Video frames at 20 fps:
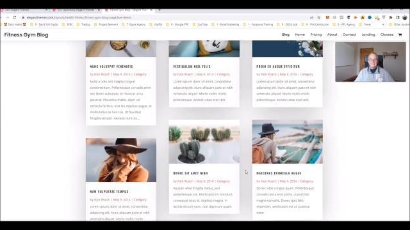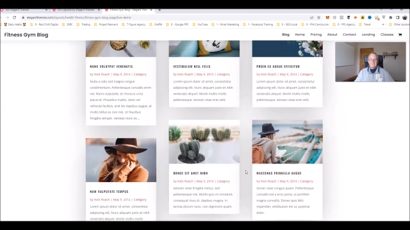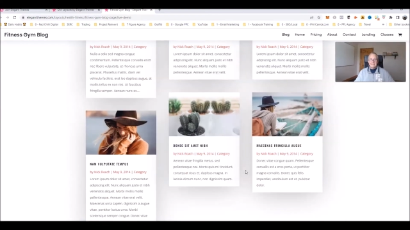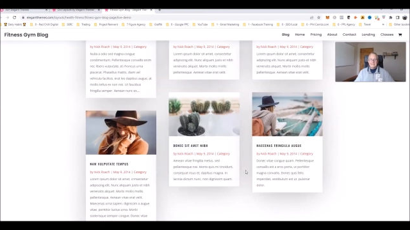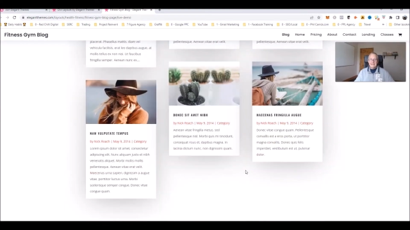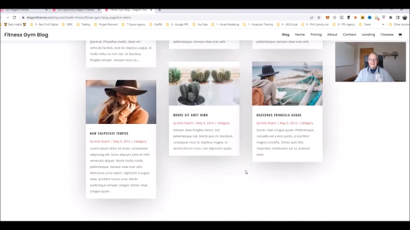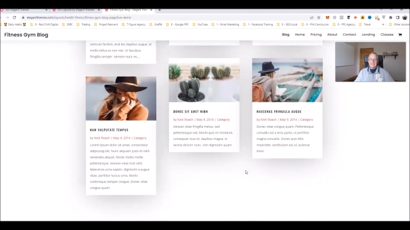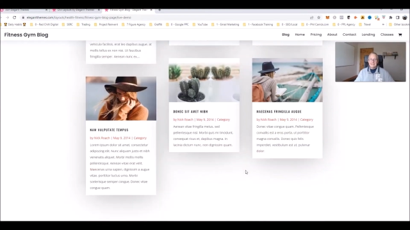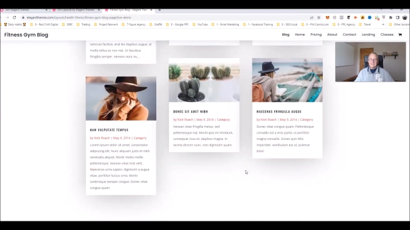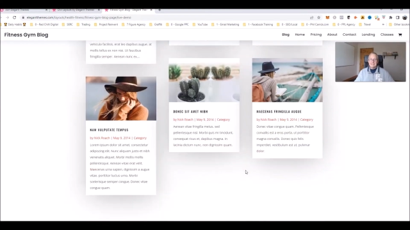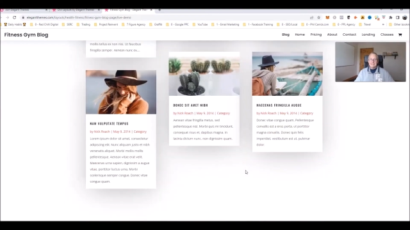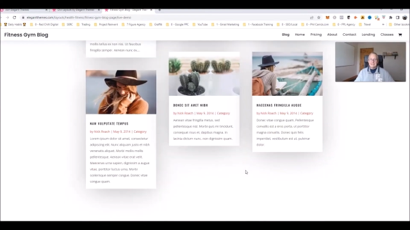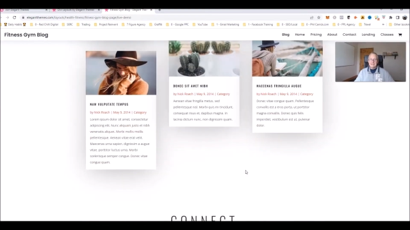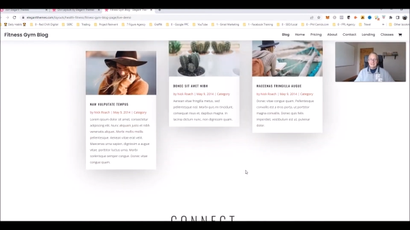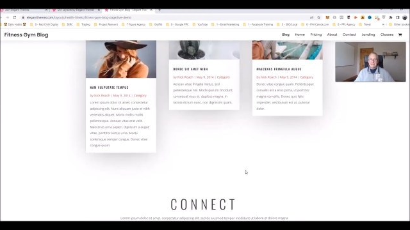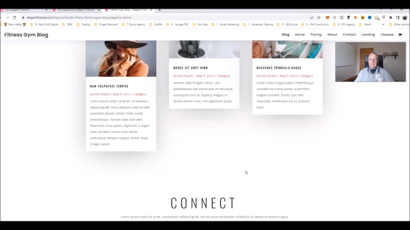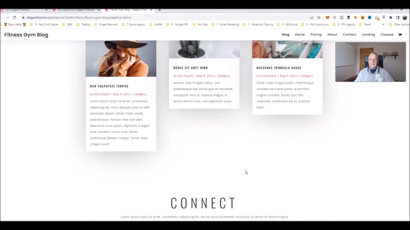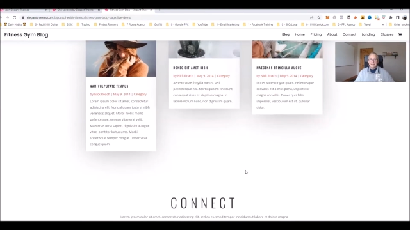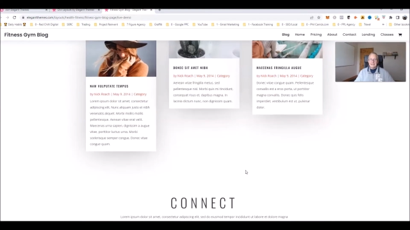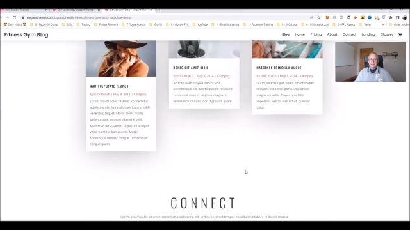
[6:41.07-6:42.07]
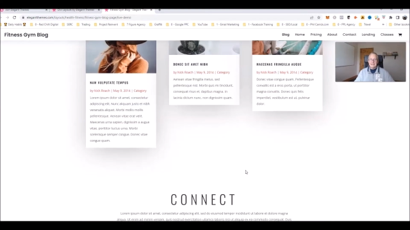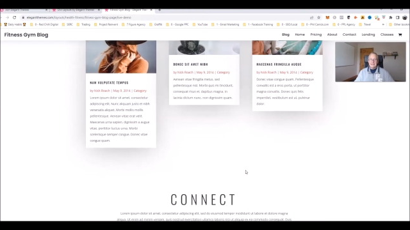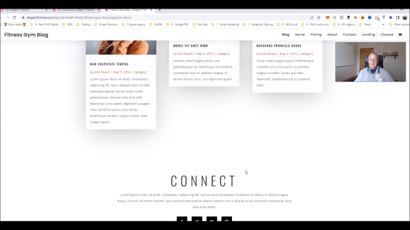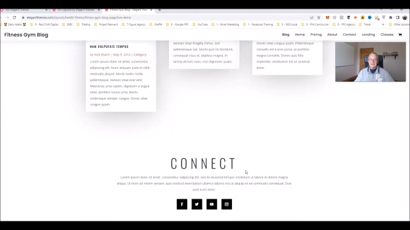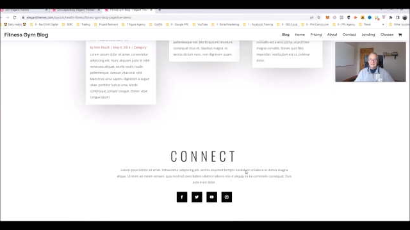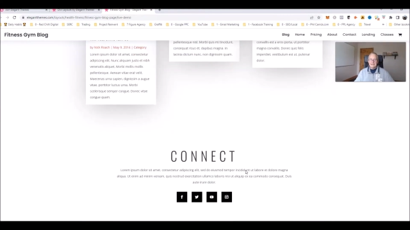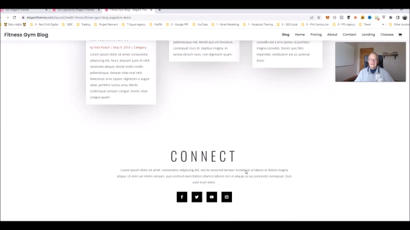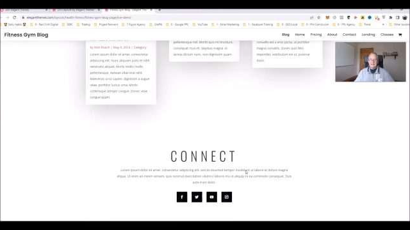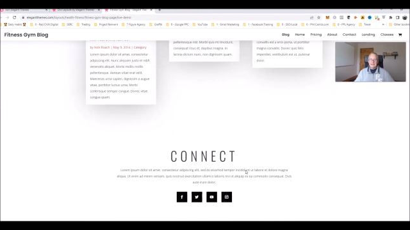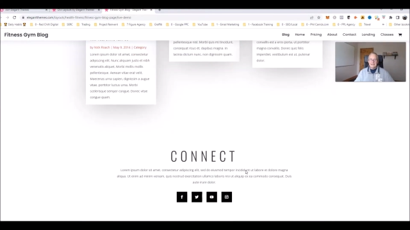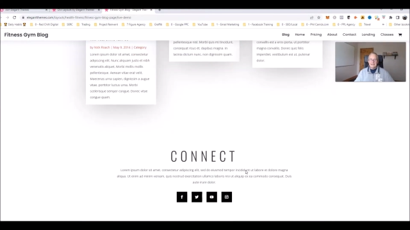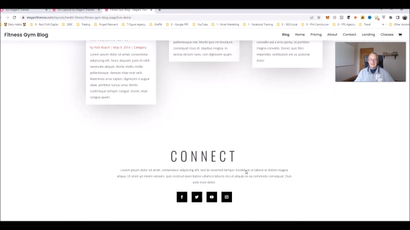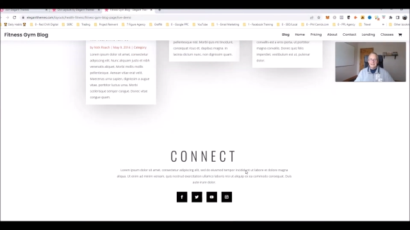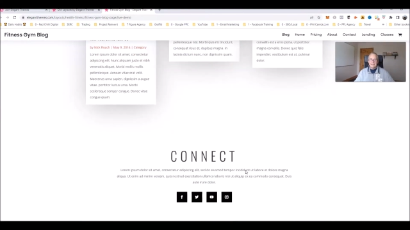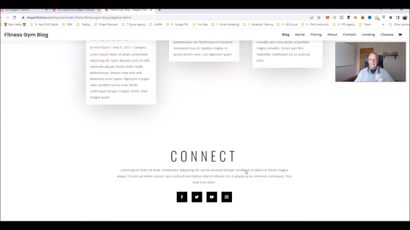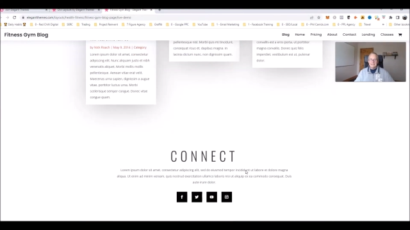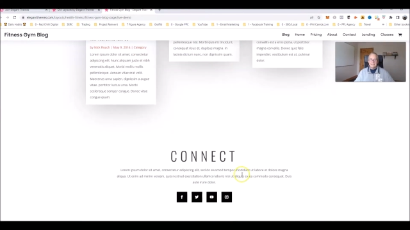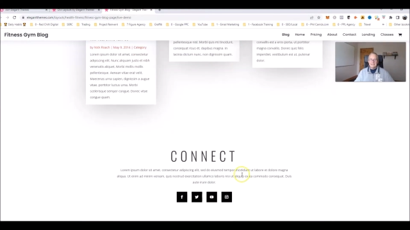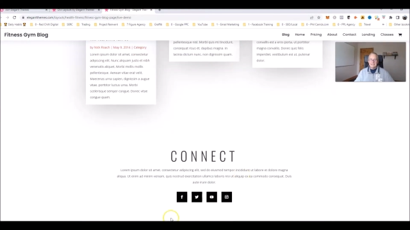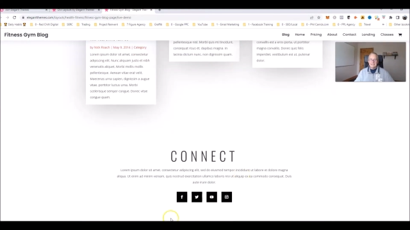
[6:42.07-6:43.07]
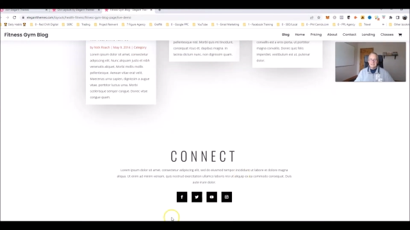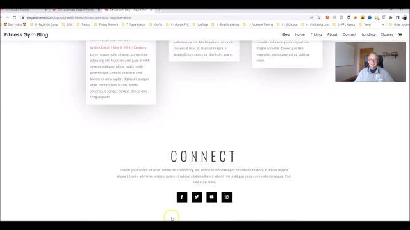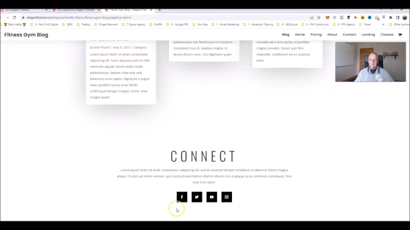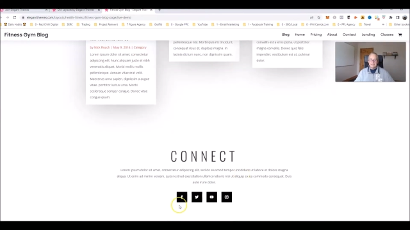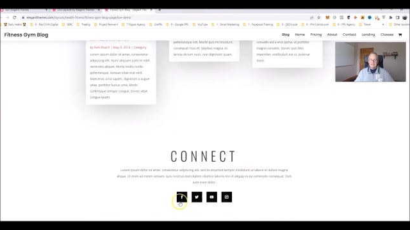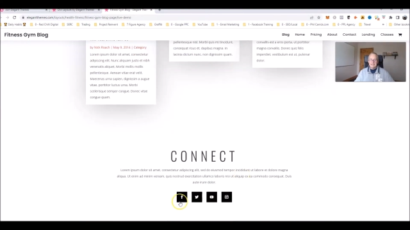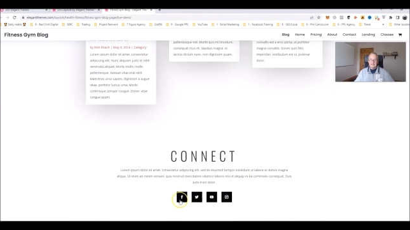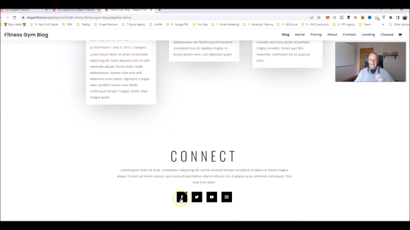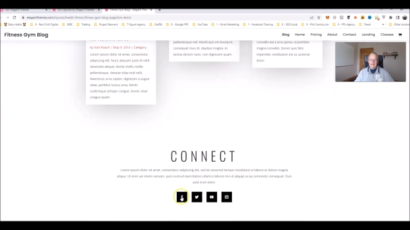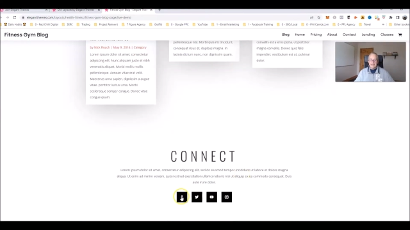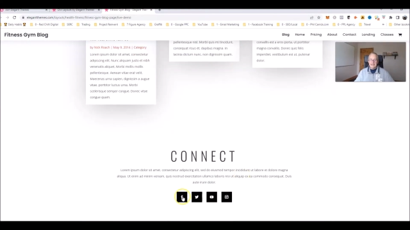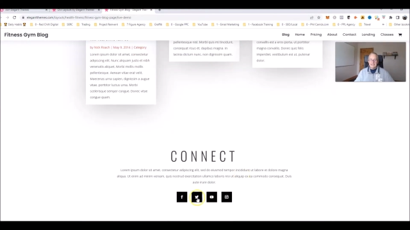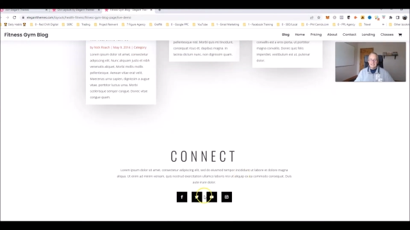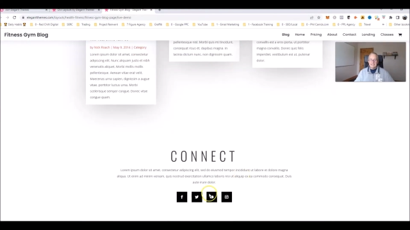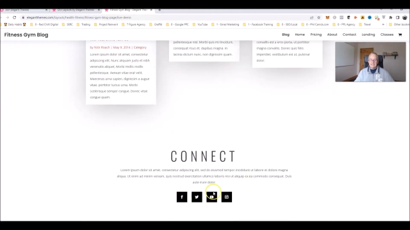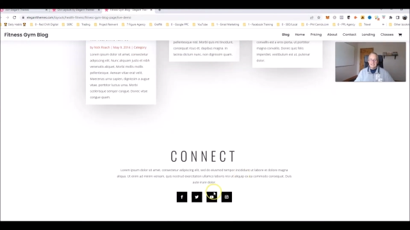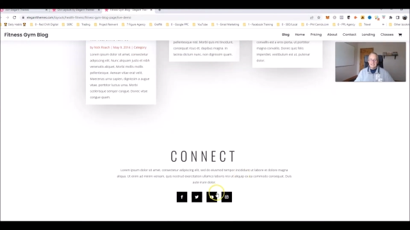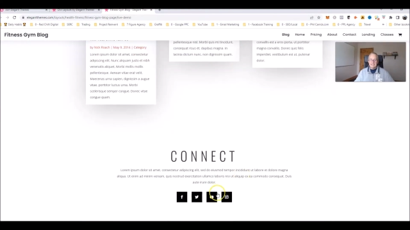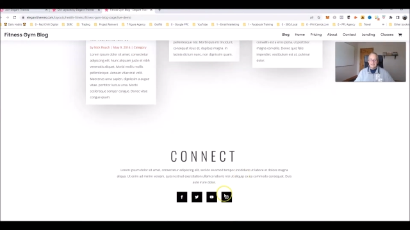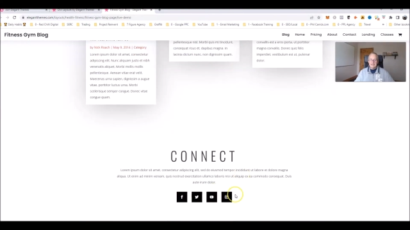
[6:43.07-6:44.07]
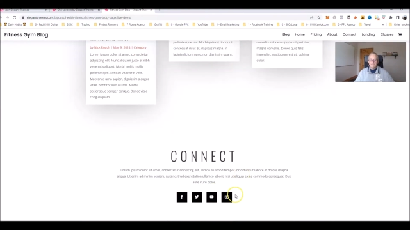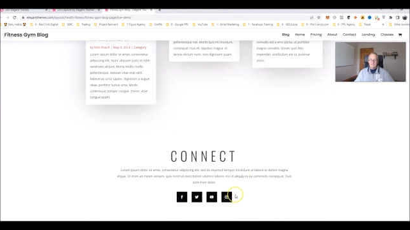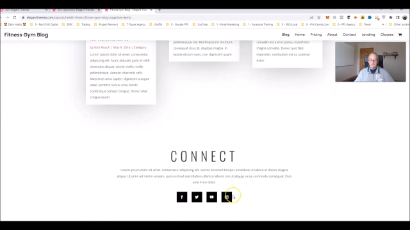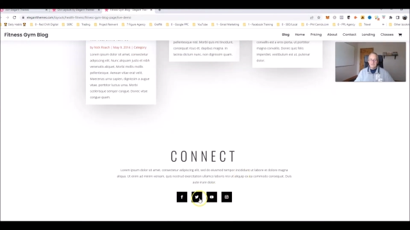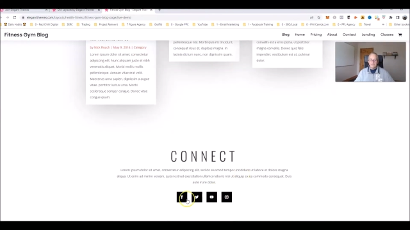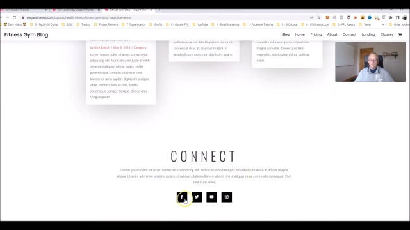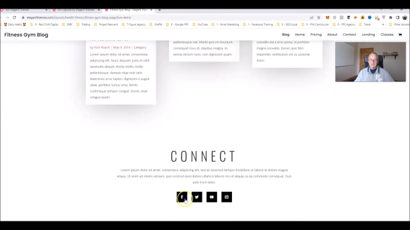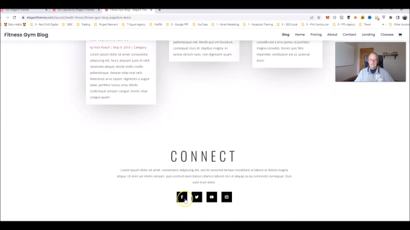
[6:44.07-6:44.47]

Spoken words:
[unreadable: no face in view]